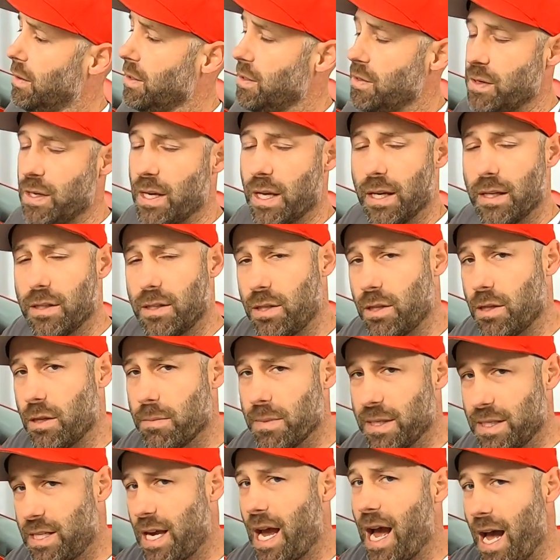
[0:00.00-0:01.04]
You get into the
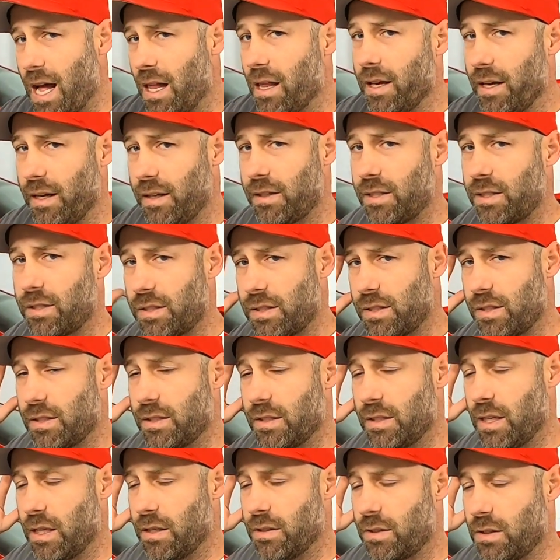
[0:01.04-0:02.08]
metallics,
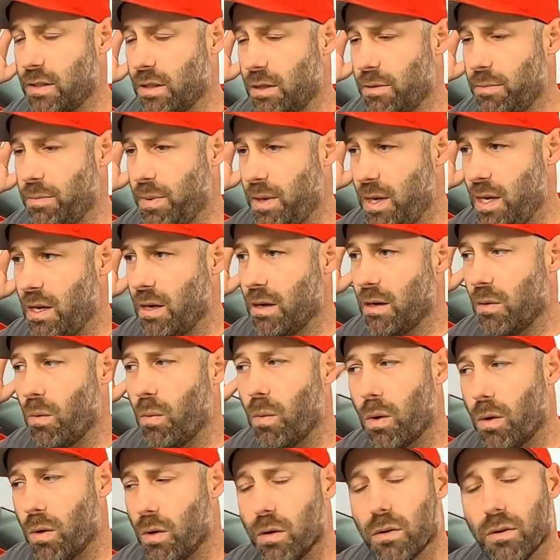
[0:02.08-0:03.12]
there's going to be a
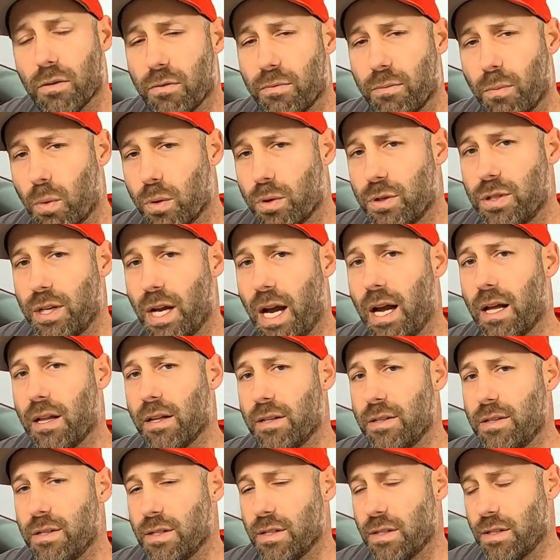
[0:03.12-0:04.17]
world of more
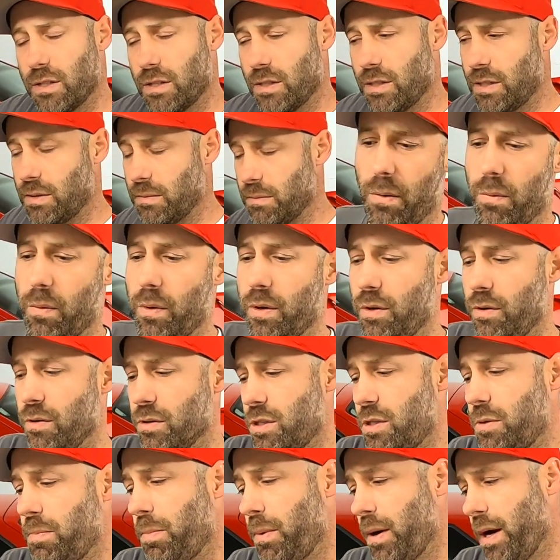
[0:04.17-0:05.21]
challenges. When you're
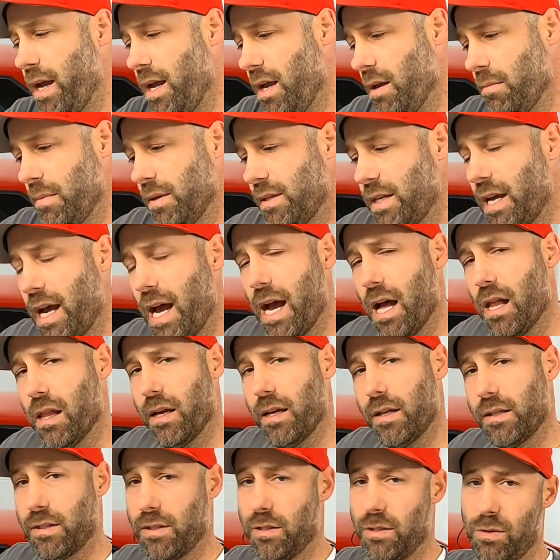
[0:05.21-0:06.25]
spraying
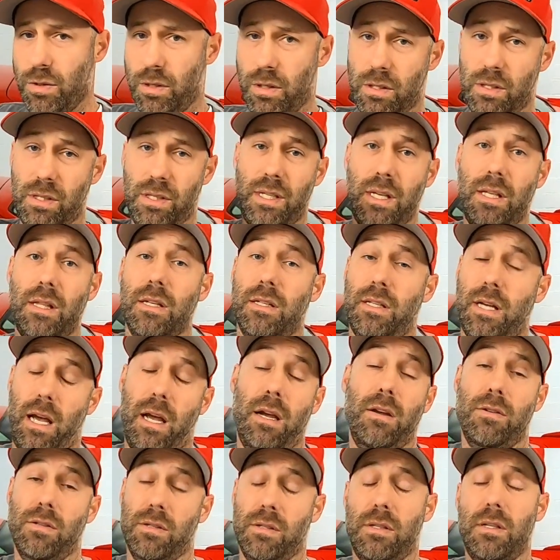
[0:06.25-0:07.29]
metallics, and you can see this, I
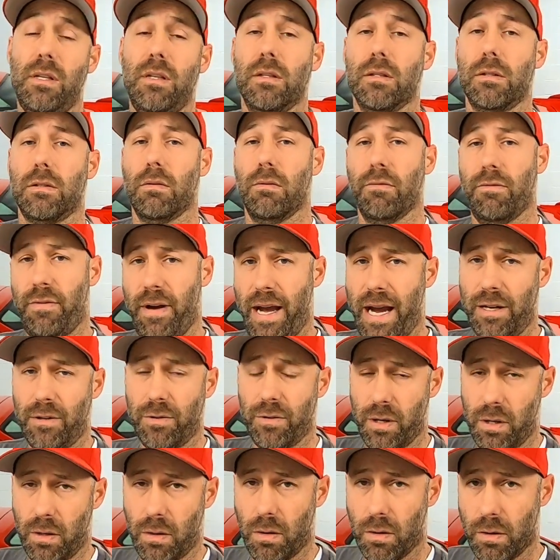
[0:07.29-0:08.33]
actually see this on
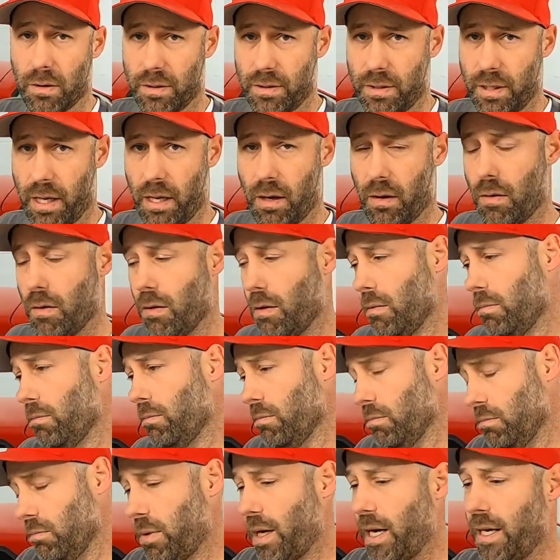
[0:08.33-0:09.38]
factory cars that are
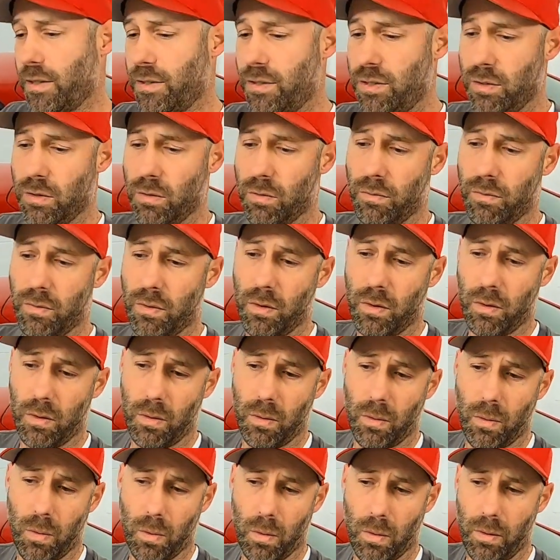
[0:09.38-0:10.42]
bright
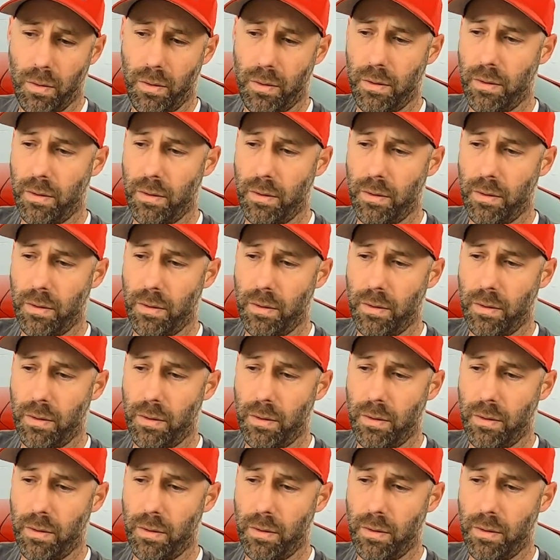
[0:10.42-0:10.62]
silver, or